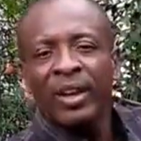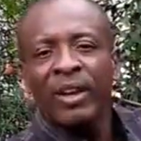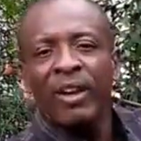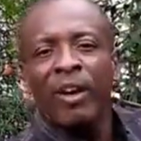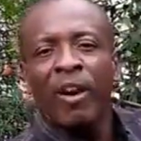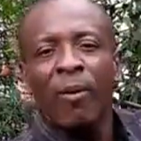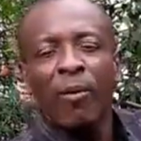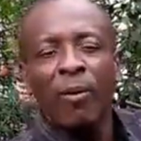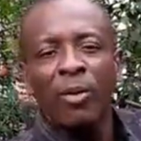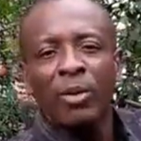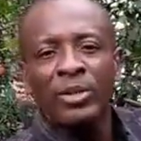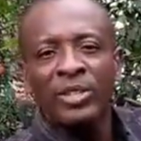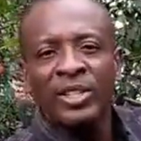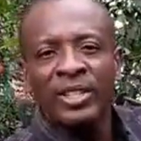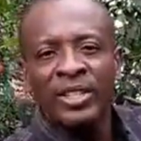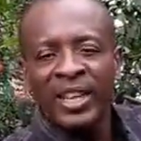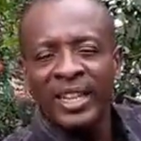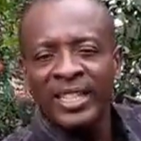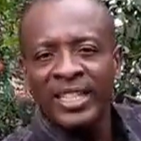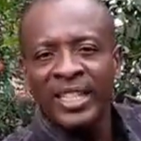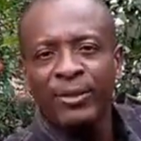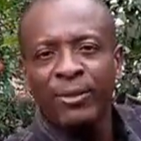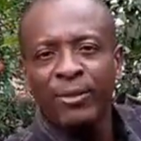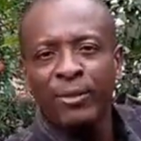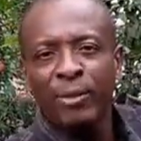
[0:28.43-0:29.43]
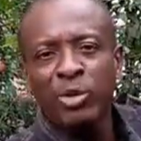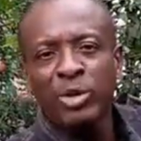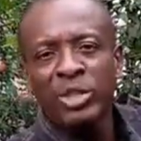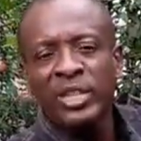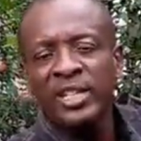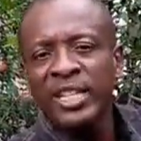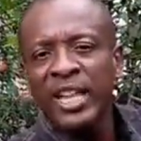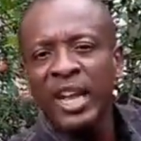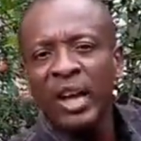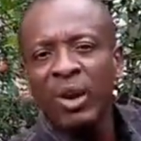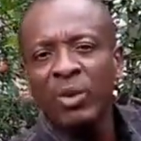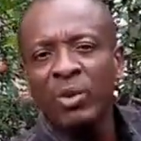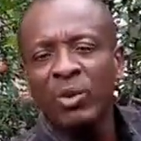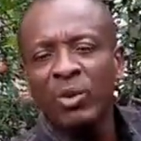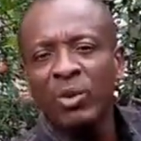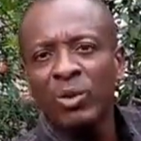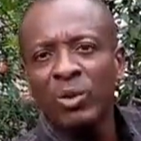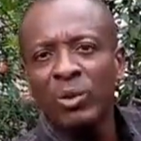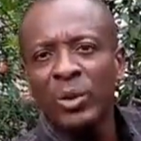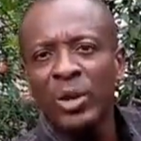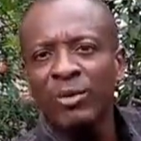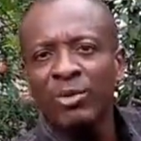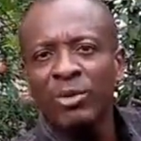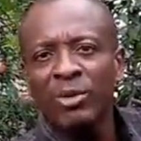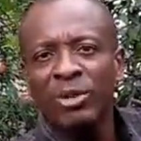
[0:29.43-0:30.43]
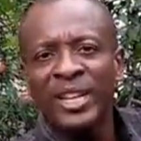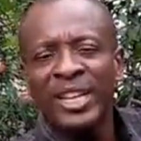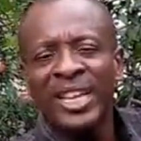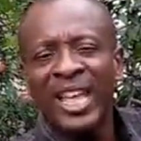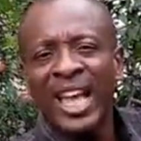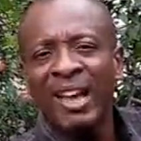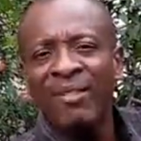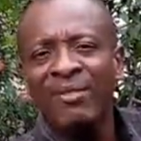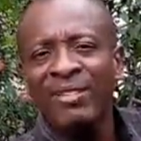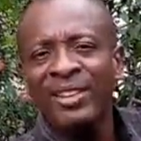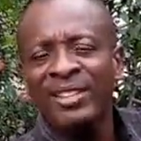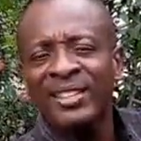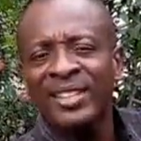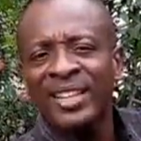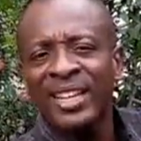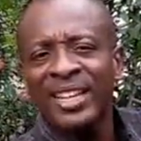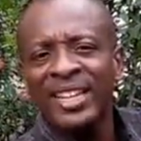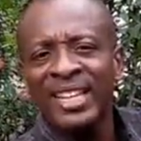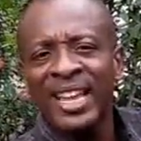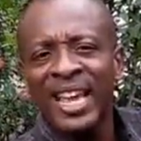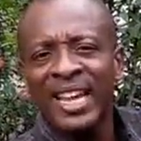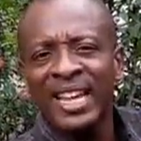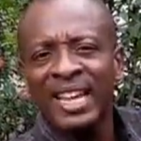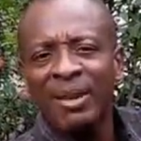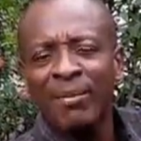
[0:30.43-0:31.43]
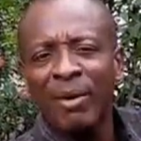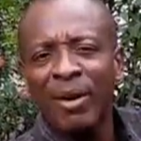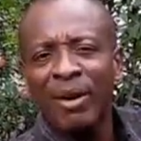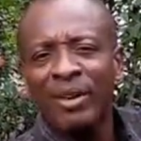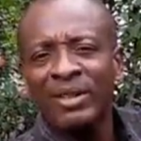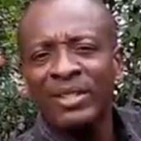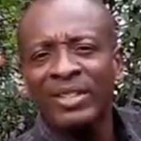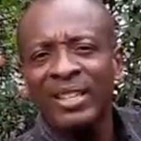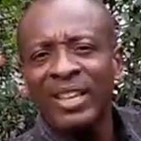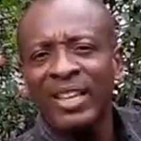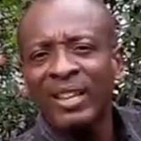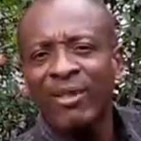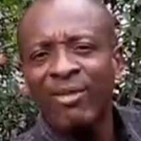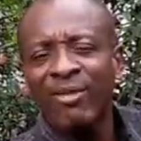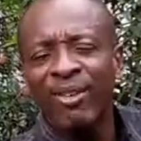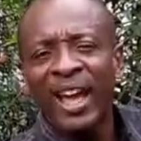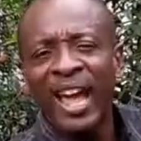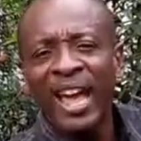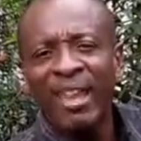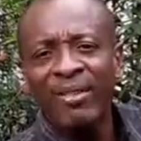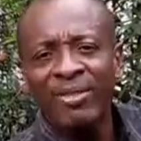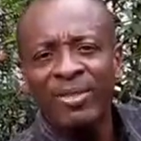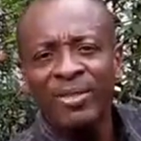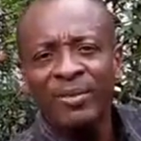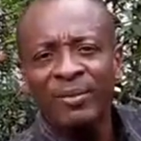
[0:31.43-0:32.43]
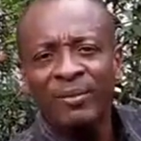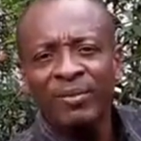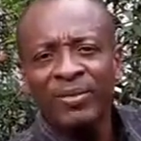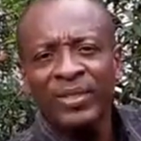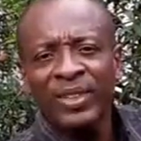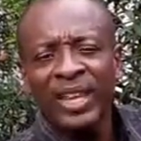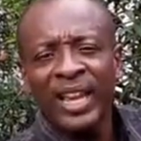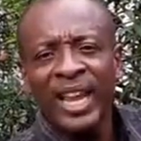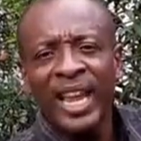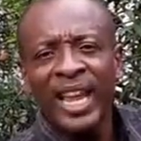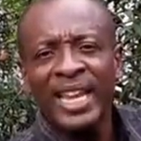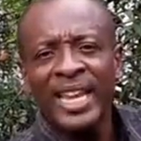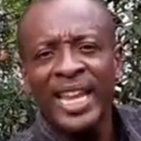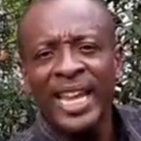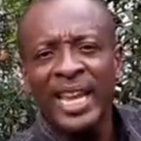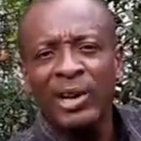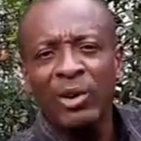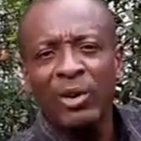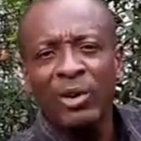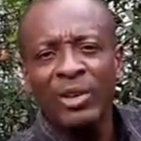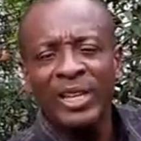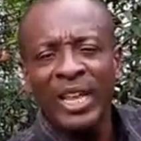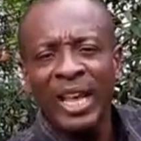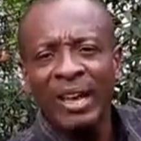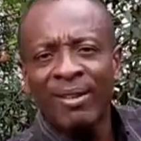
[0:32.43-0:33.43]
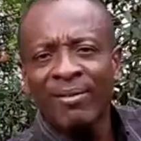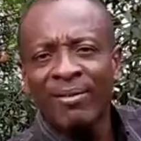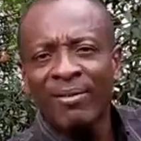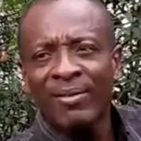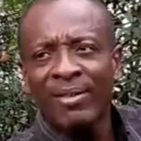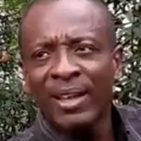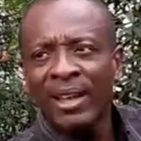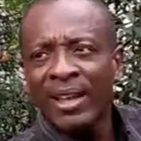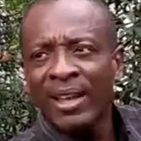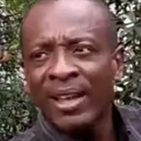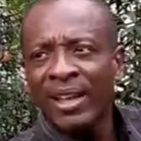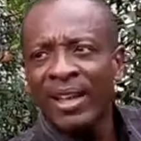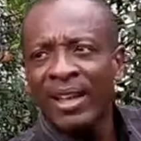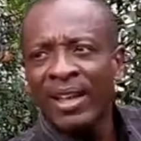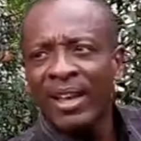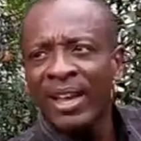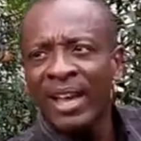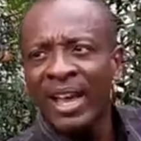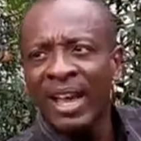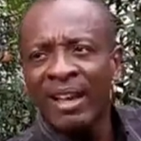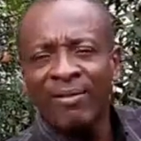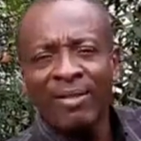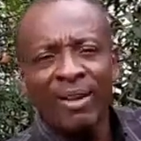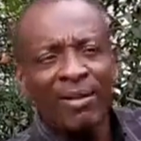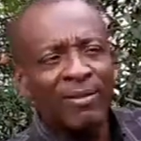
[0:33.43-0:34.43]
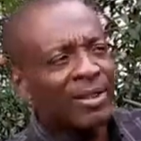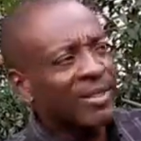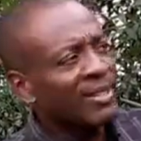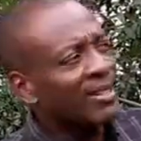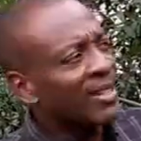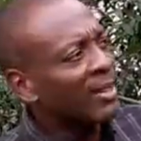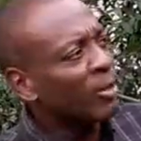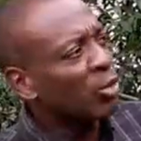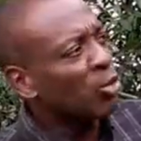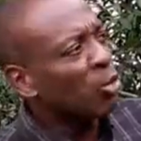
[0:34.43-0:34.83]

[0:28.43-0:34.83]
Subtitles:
almost 30 fruits now. We've already harvested like about 35. Earlier on, I've harvested